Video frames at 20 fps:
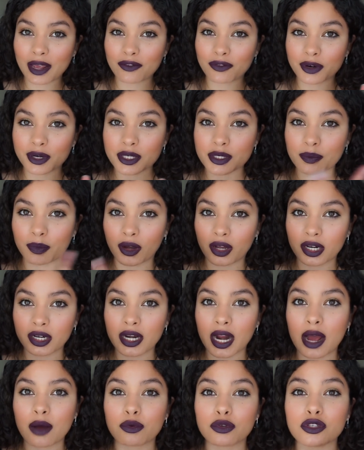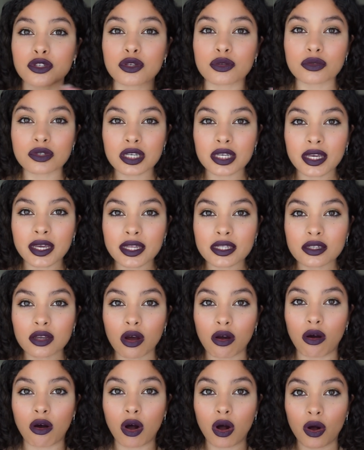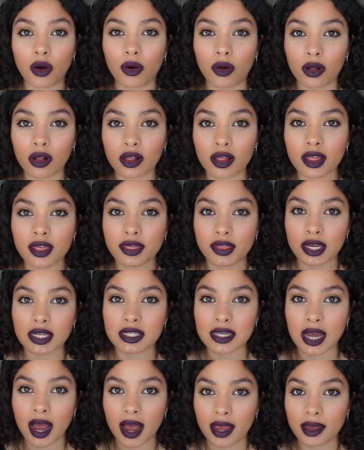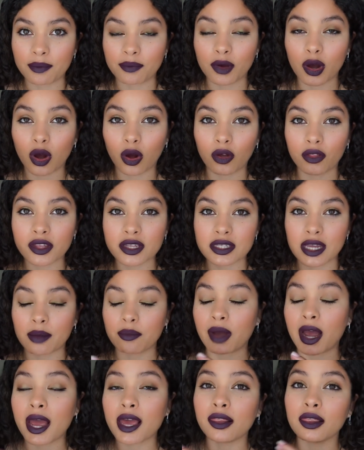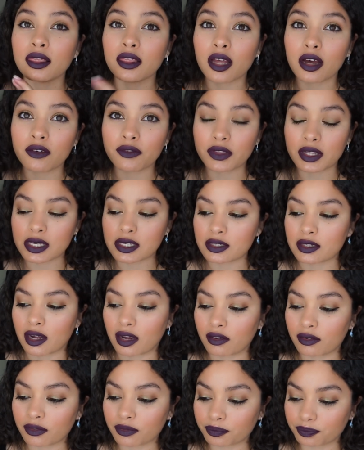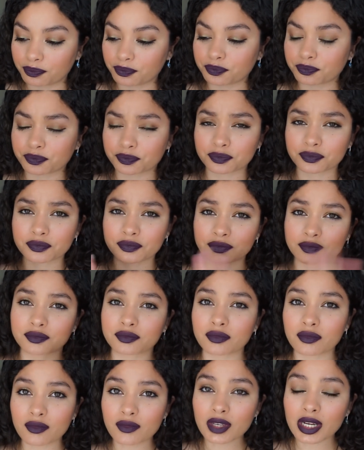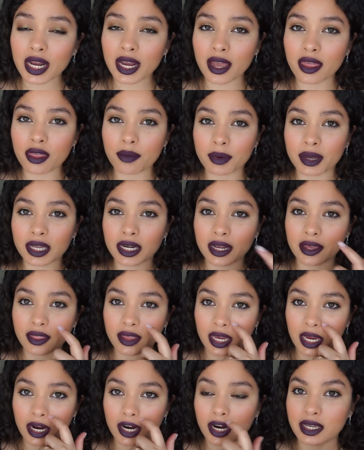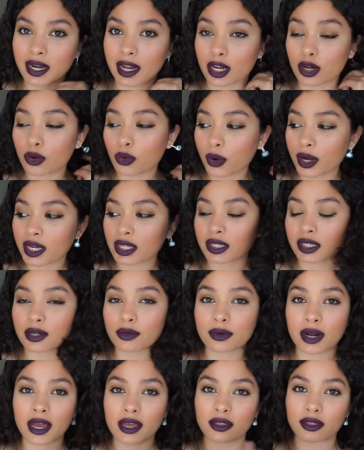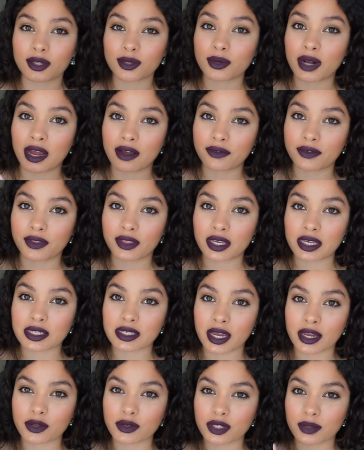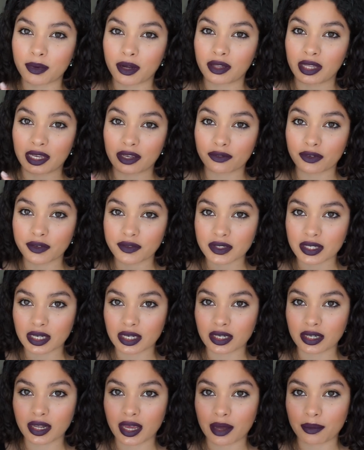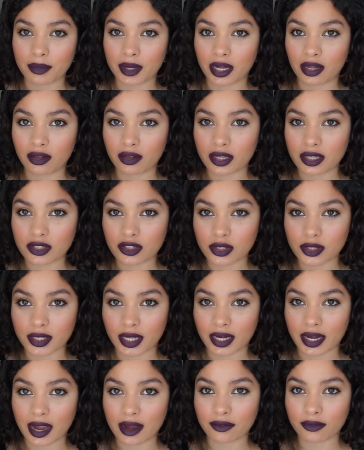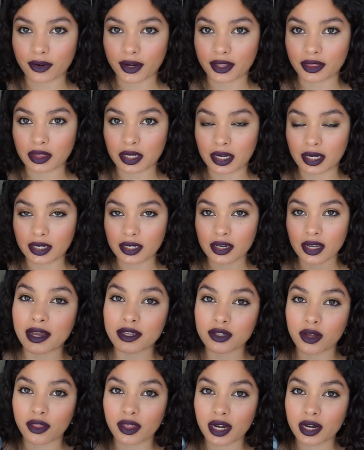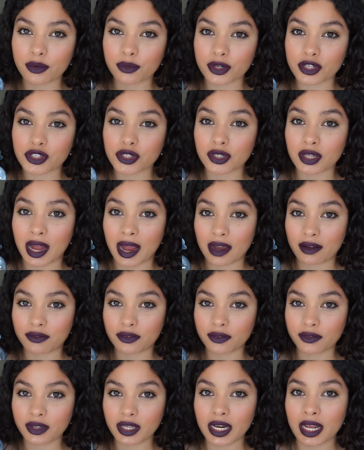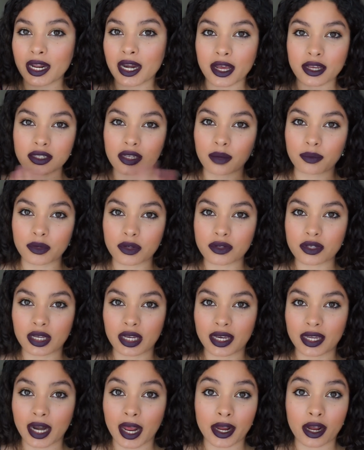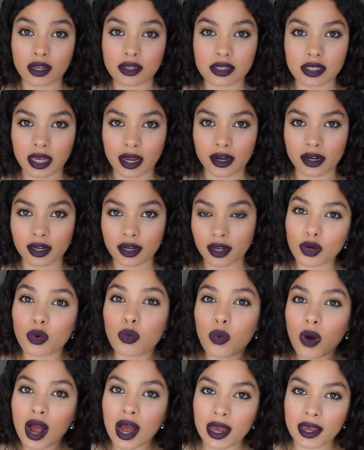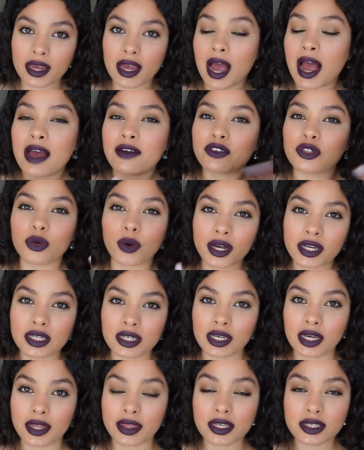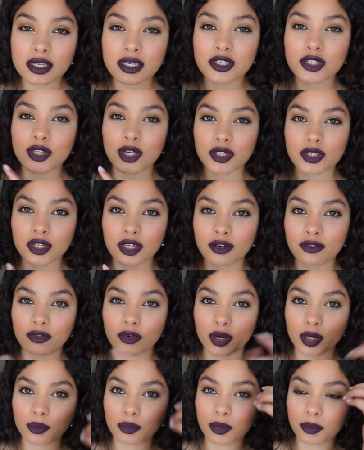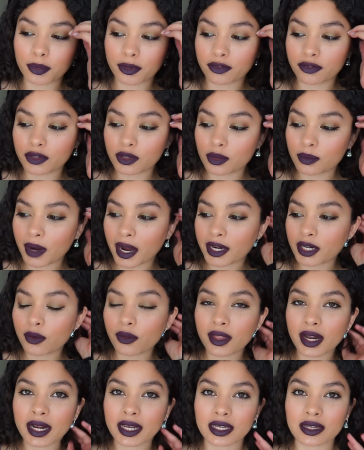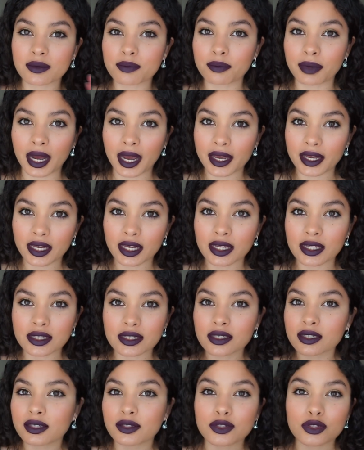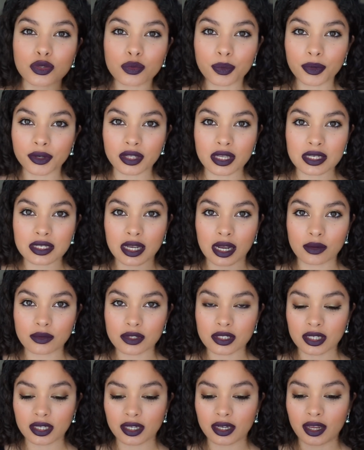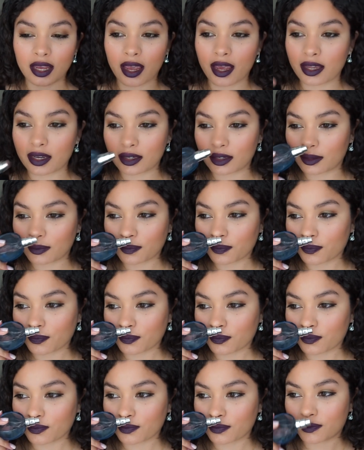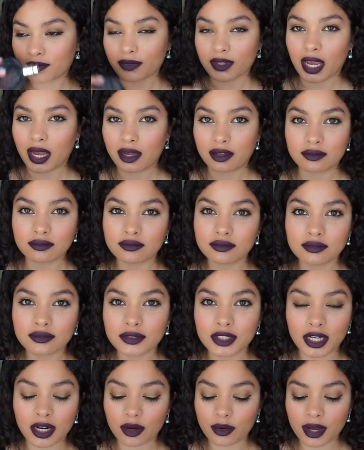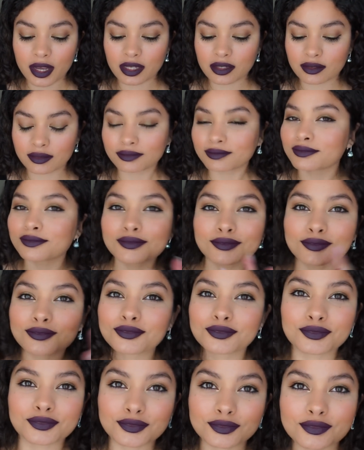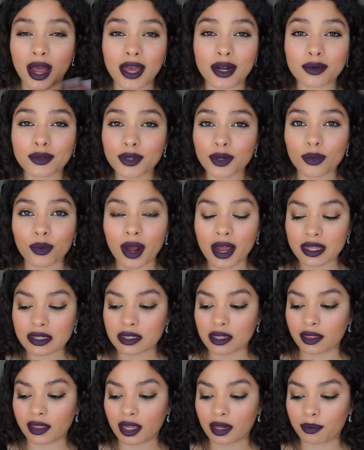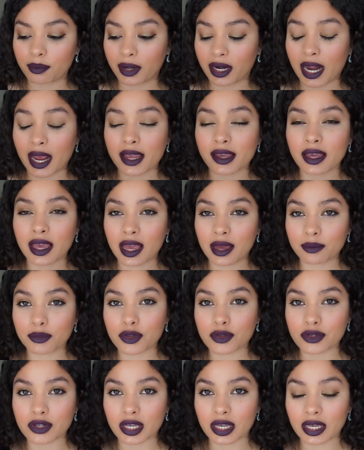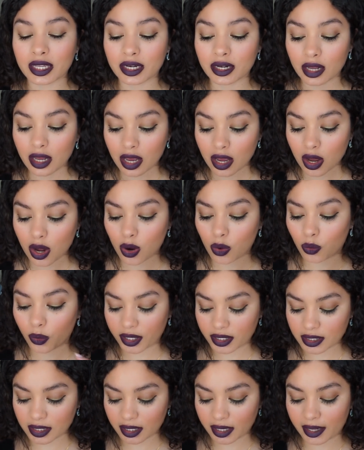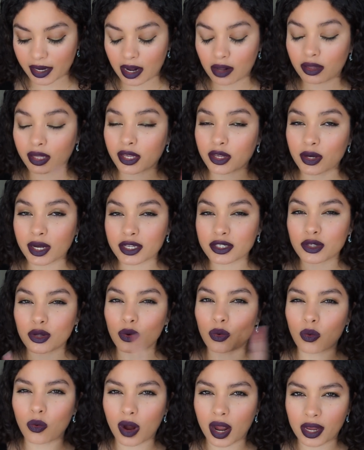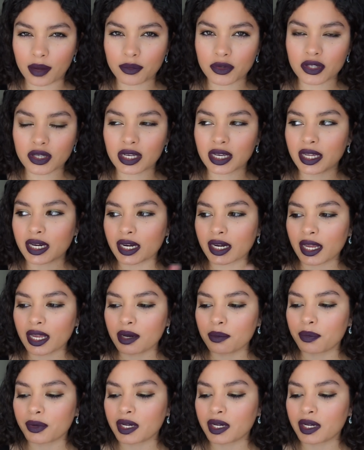when I first bought it I was using it all the time all the time I love this stuff in the beginning of the year and I quickly ran through half of this. I used about like 15 ml, it's just like halfway done. I saw that I reached half of it and I stopped using it. I got scared. Why? I have no idea. This is such an affordable perfume. I know that I can buy it super discounted and yeah, you know, it. I don't know why I did that, but I am using it. Once again, I'll let you guys know why I'm using it again,